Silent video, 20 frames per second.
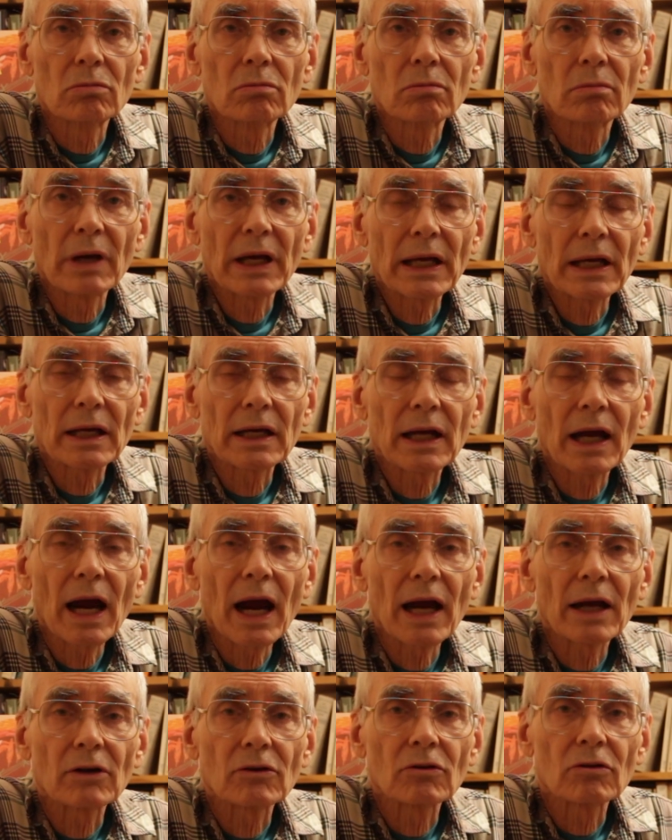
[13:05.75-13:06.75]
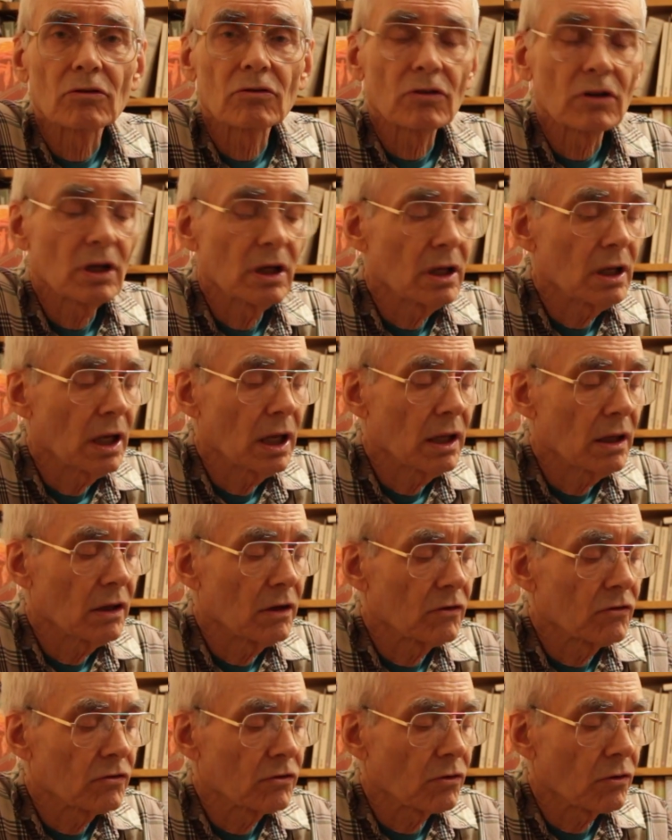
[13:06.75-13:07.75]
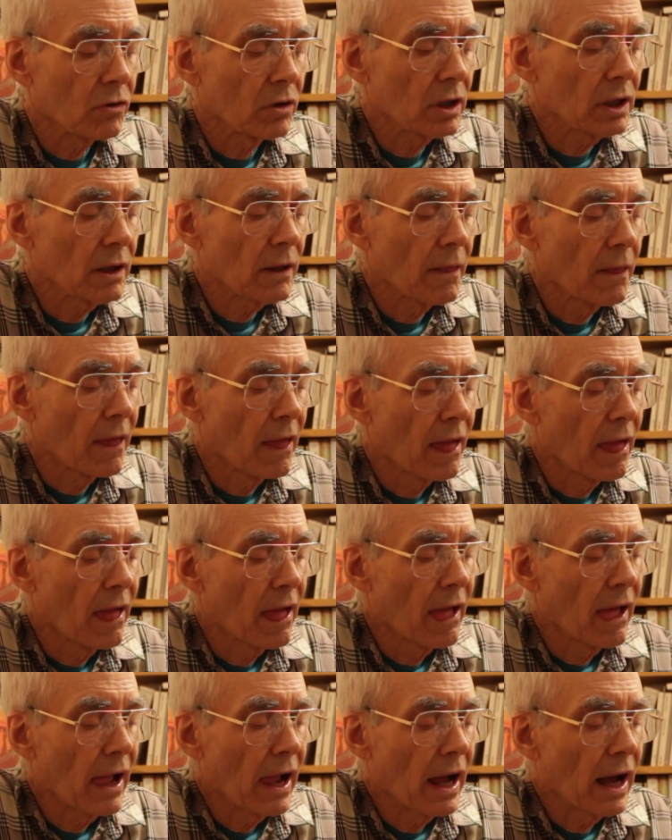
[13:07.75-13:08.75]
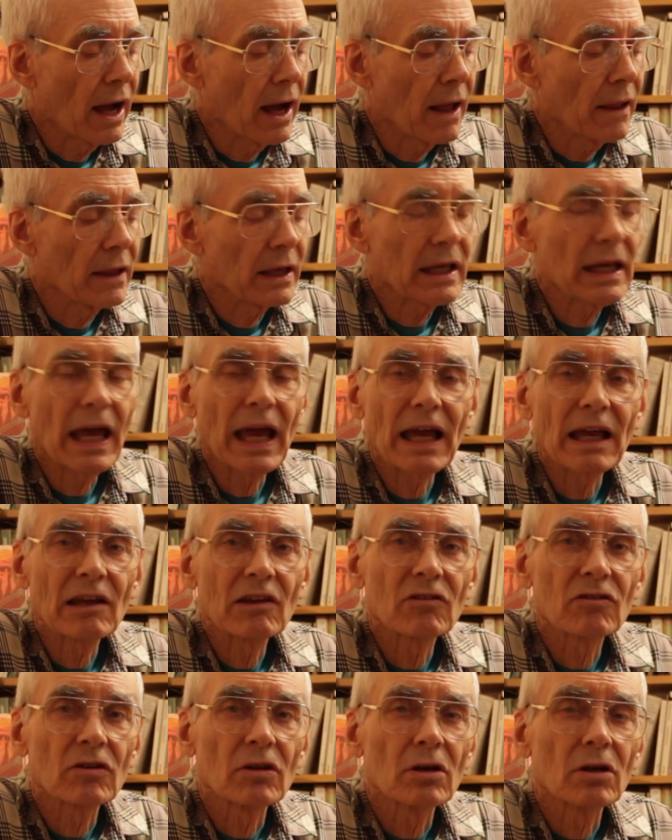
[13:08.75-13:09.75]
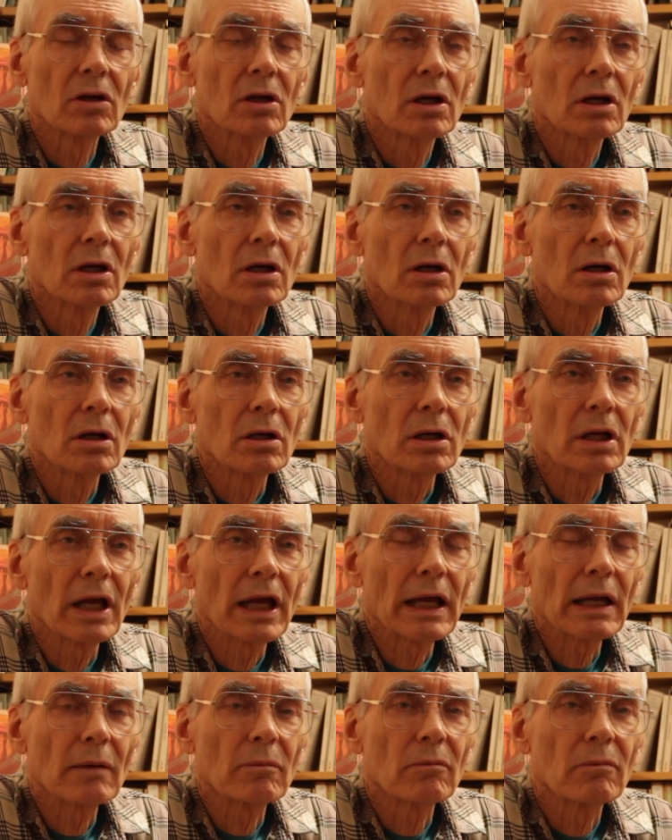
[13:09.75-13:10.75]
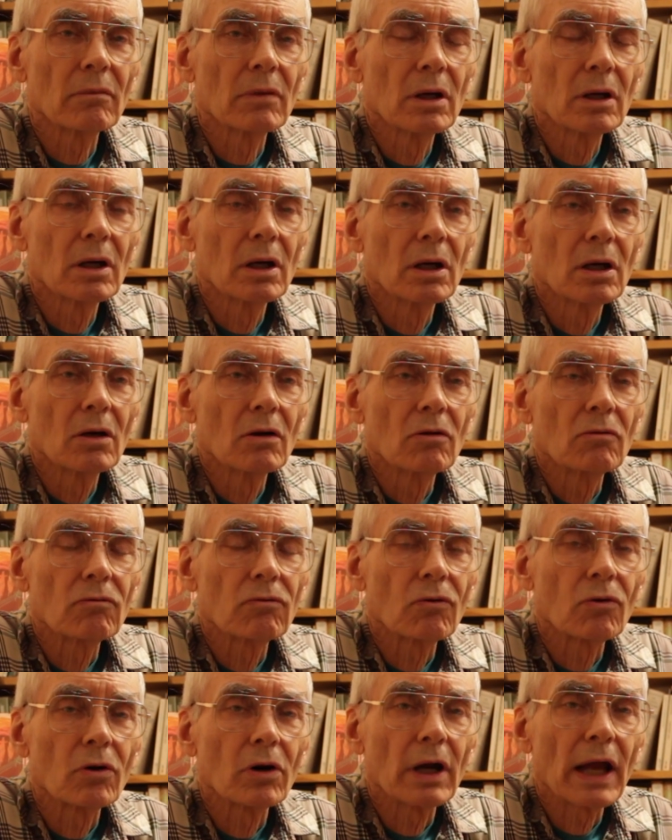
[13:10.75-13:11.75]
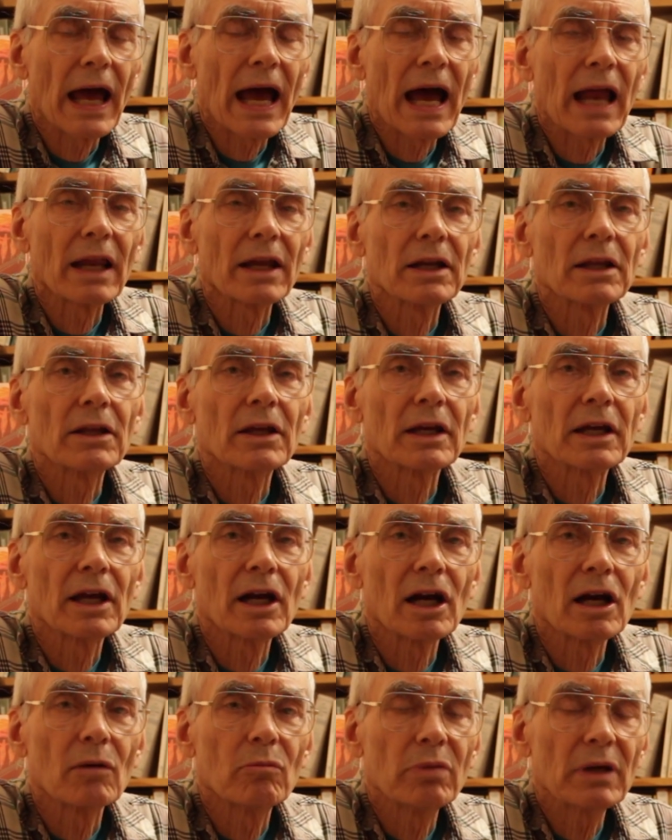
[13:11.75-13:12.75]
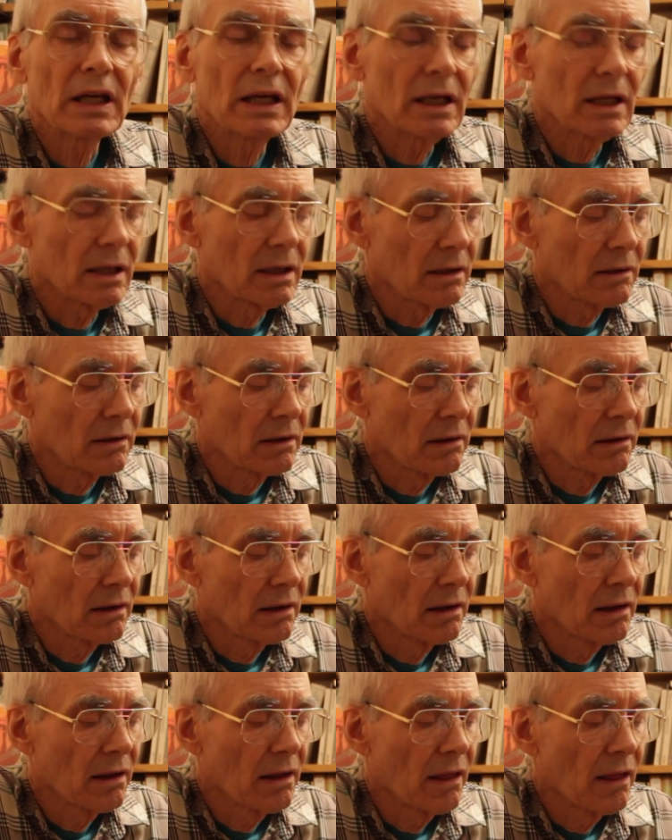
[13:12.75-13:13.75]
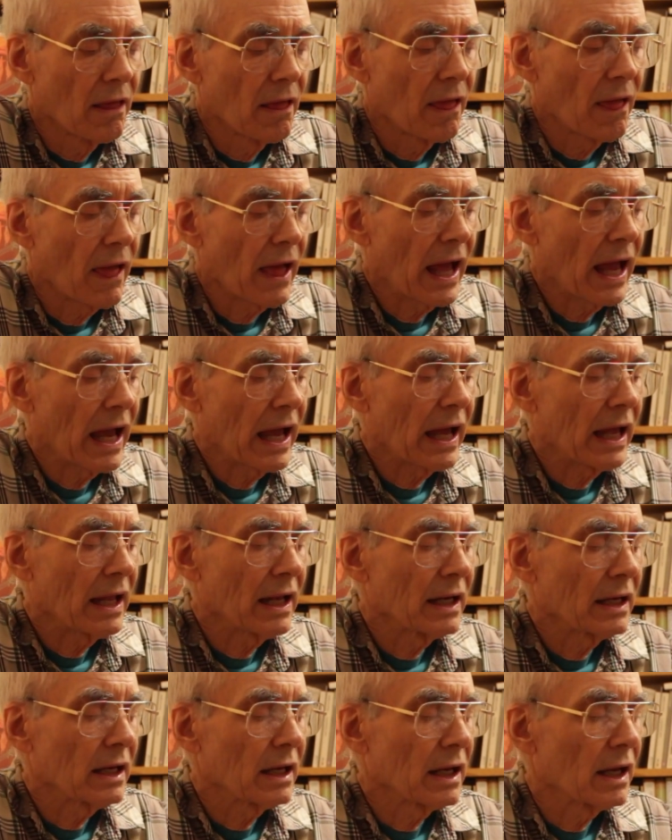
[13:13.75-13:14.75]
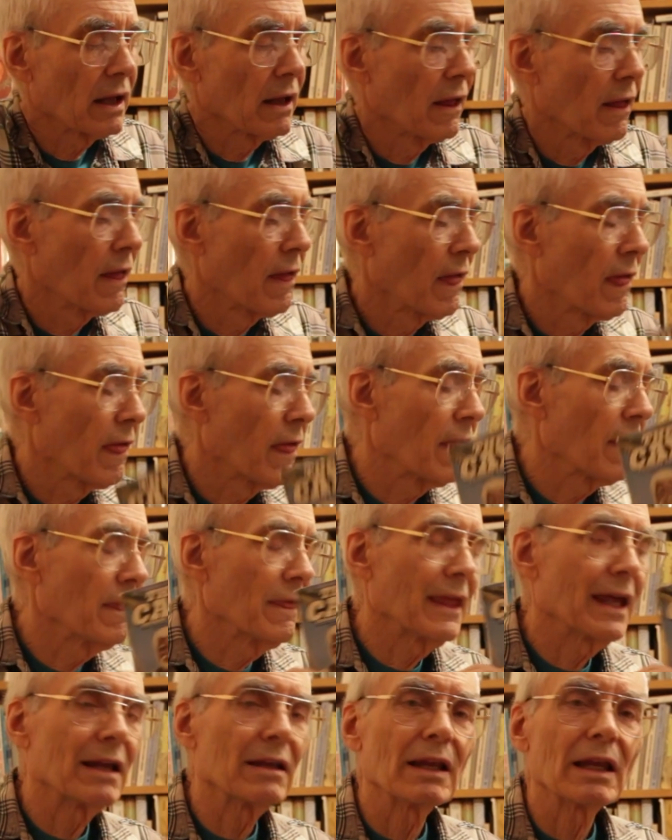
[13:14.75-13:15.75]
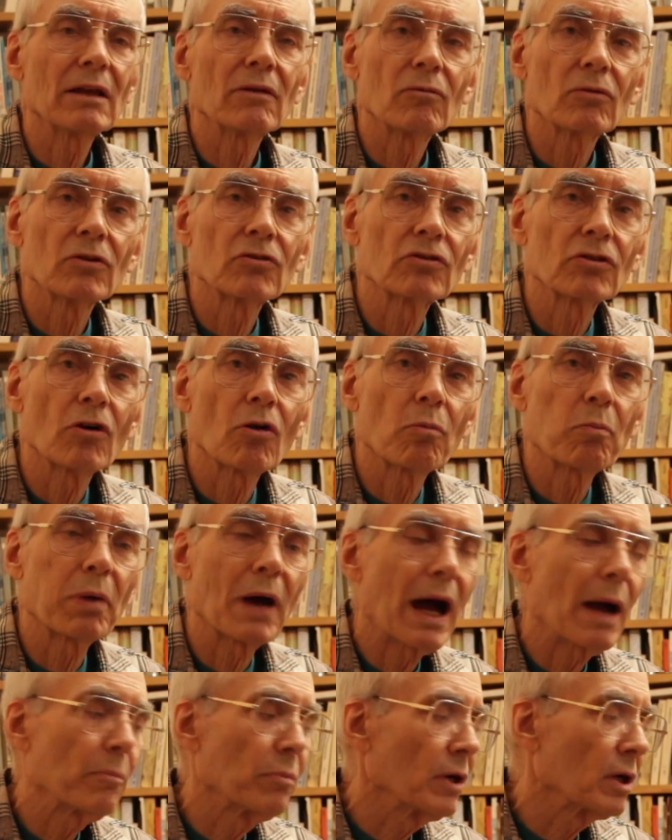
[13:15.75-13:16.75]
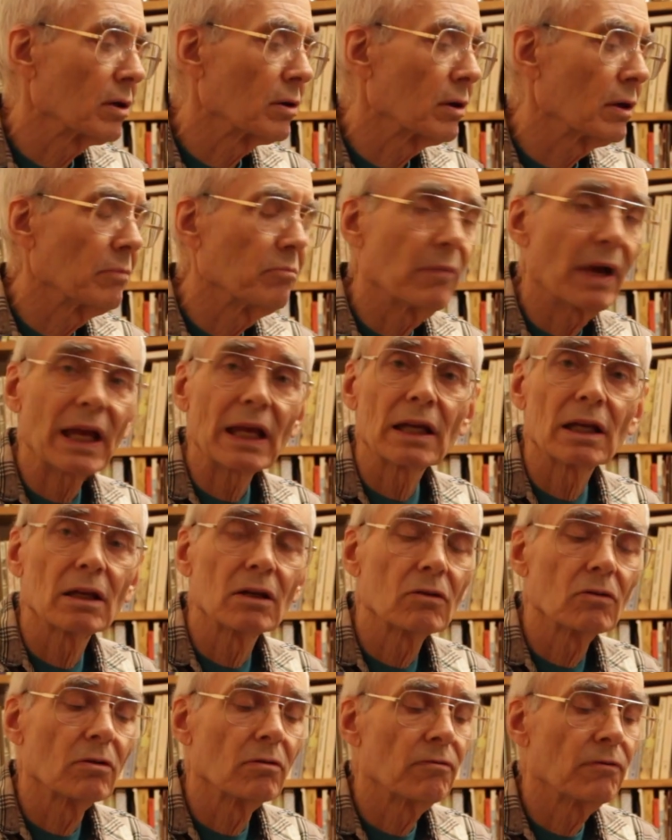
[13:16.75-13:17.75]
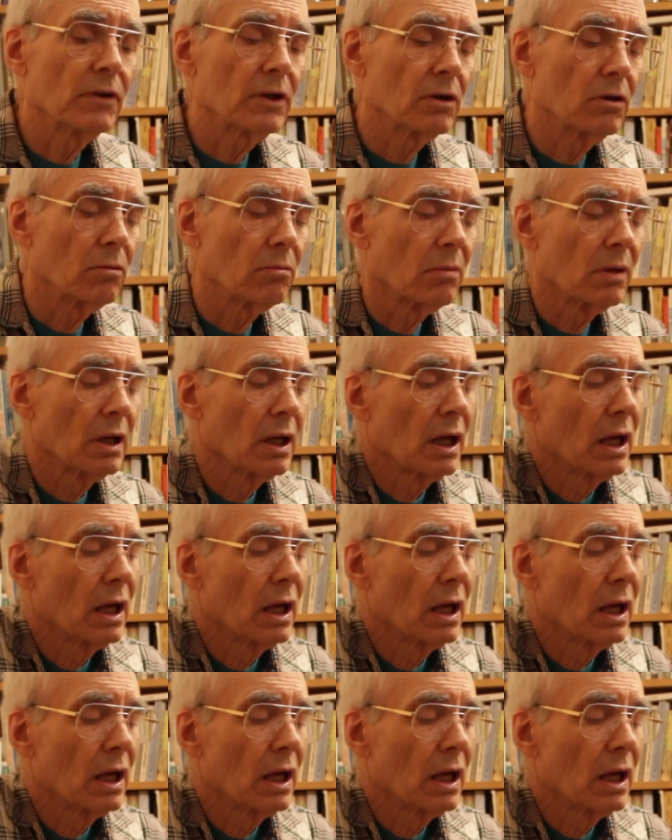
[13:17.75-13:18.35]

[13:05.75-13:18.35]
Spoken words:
main characters in the story. The K's a name for an island in the Caribbean. And then it was so popular, made into a film,